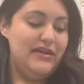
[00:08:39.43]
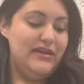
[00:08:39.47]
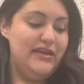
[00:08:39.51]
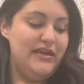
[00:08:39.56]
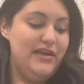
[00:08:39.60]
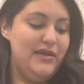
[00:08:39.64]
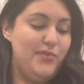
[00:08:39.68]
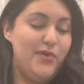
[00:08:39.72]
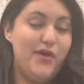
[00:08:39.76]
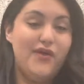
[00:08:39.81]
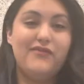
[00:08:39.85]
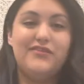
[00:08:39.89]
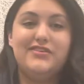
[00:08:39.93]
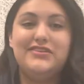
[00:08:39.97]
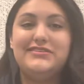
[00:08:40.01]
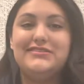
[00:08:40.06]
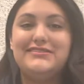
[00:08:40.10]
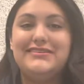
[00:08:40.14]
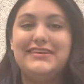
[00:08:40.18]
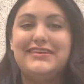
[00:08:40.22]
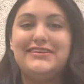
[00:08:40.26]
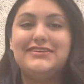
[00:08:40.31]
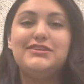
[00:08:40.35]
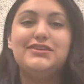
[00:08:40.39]

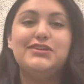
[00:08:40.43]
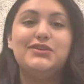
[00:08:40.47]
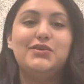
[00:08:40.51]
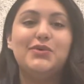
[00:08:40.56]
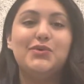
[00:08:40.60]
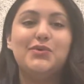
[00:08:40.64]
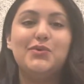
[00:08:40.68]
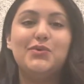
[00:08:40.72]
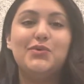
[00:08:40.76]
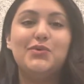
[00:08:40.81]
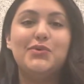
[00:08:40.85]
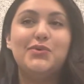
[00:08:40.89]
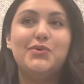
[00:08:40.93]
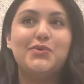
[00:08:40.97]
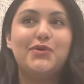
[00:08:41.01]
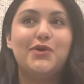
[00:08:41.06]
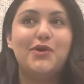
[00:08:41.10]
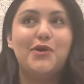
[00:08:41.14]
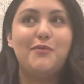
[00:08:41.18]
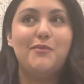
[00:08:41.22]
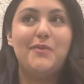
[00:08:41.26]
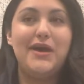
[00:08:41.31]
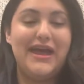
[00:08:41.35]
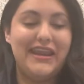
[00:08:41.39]
improvisational
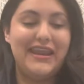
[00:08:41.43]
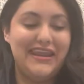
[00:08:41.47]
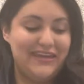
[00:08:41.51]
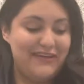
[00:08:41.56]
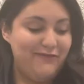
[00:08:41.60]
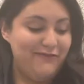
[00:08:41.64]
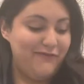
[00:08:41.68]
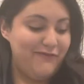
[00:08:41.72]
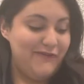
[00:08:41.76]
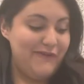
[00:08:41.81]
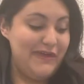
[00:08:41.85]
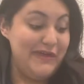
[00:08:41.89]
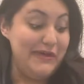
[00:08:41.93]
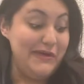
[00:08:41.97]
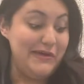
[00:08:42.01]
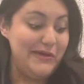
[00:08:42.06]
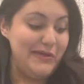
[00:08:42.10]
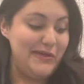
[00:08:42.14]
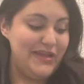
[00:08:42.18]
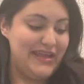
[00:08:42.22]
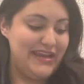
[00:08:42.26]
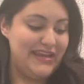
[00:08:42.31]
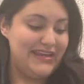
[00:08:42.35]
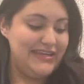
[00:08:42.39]
chromatic
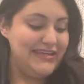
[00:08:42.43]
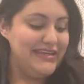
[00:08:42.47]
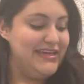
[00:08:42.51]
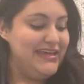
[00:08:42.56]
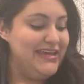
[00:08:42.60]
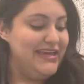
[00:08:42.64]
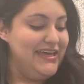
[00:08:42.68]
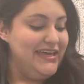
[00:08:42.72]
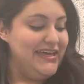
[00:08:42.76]
feel, and